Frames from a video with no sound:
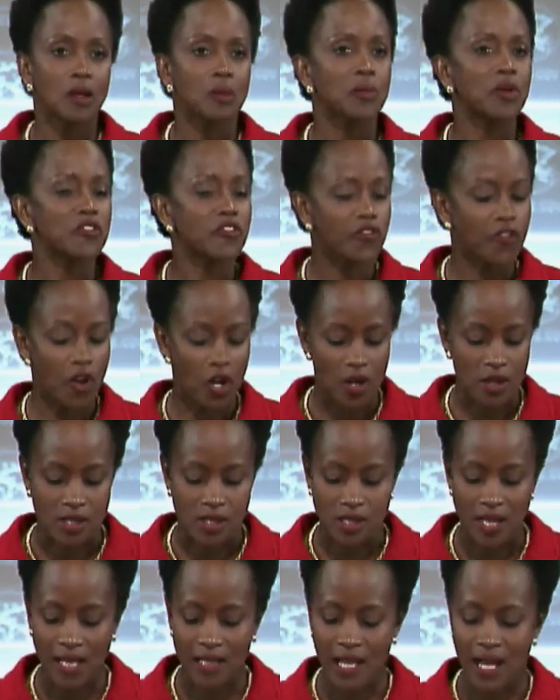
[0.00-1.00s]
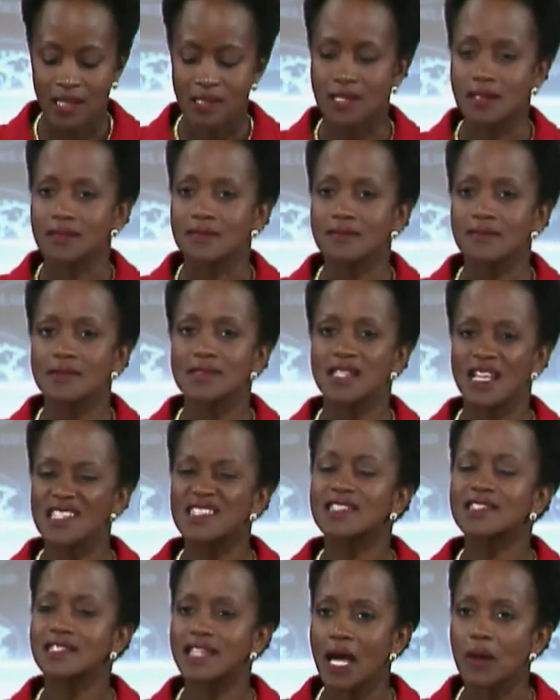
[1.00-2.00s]
But first, I'd like to
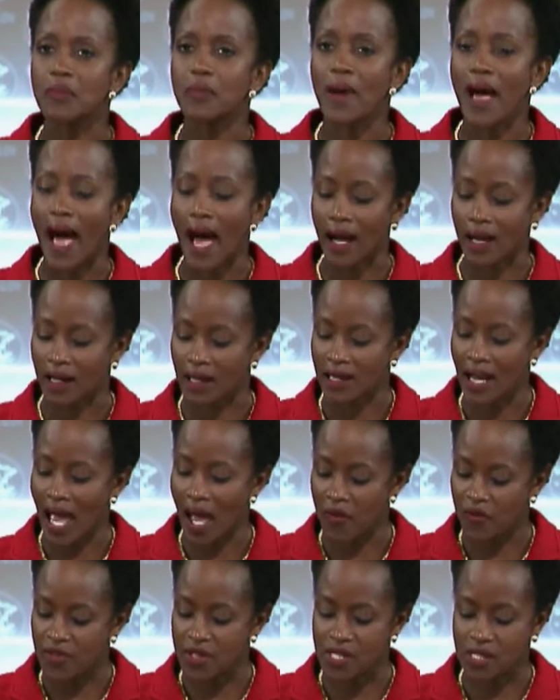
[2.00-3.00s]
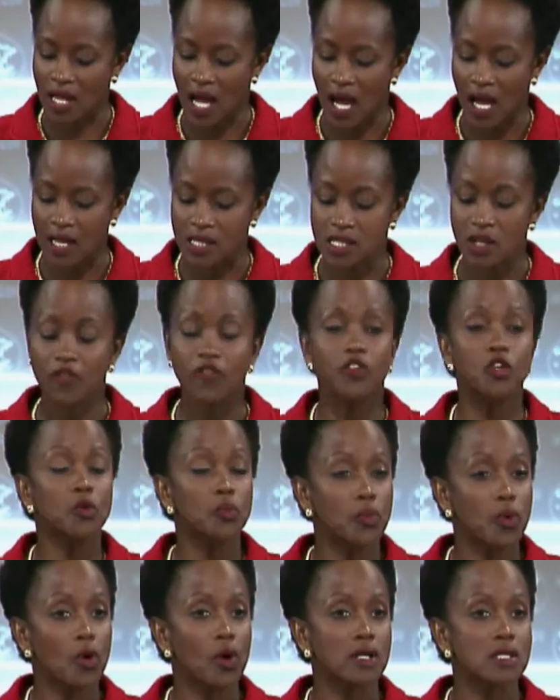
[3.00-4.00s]
since step back and emphasize a few
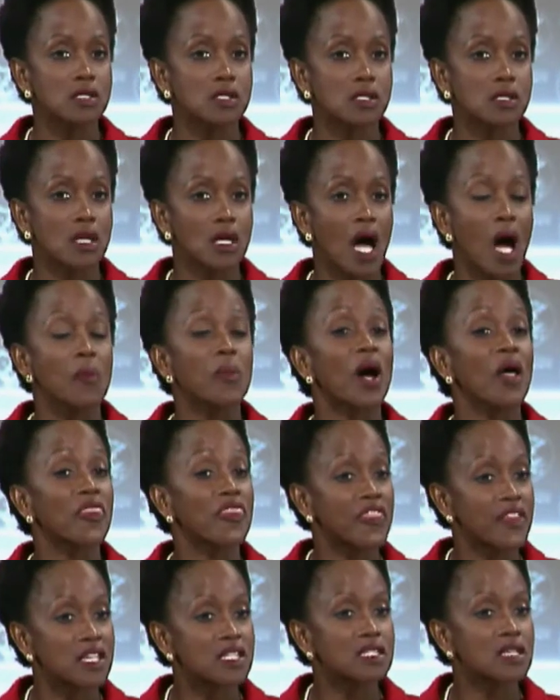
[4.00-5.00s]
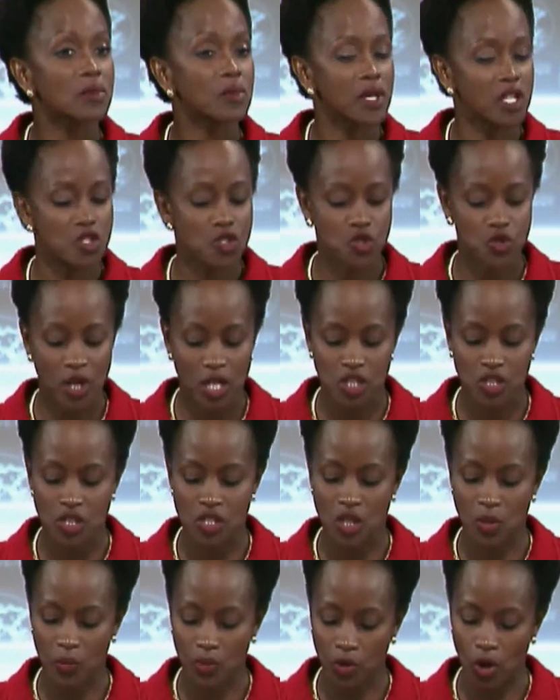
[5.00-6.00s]
points about this
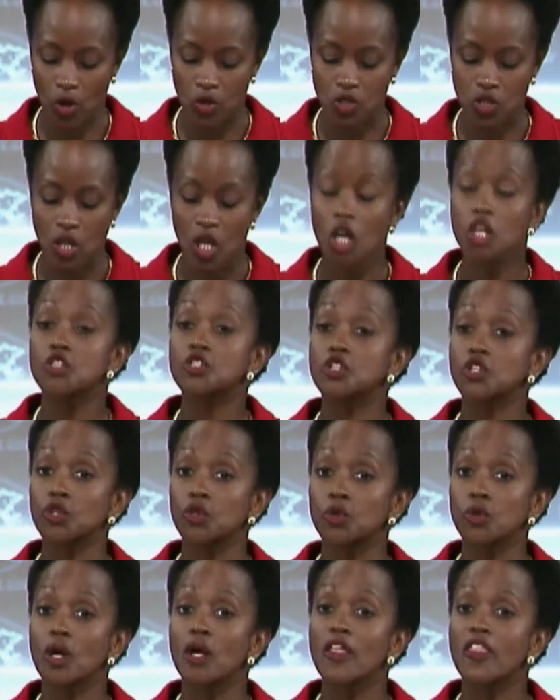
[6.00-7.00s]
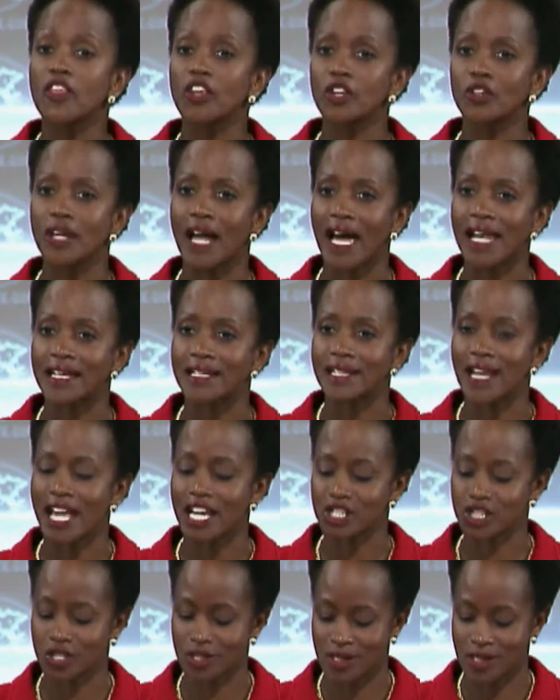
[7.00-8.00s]
administration's approach to the United
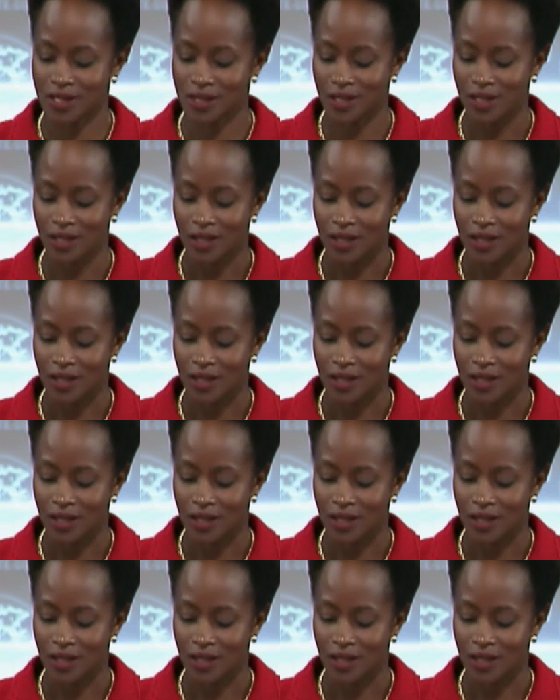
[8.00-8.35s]
Nations.